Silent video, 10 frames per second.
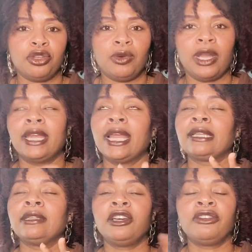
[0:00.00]
And I
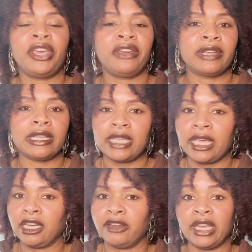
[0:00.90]
love every second of
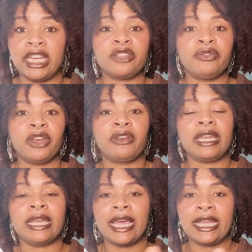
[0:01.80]
it. It is very
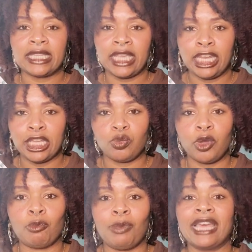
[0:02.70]
nice and is well balanced.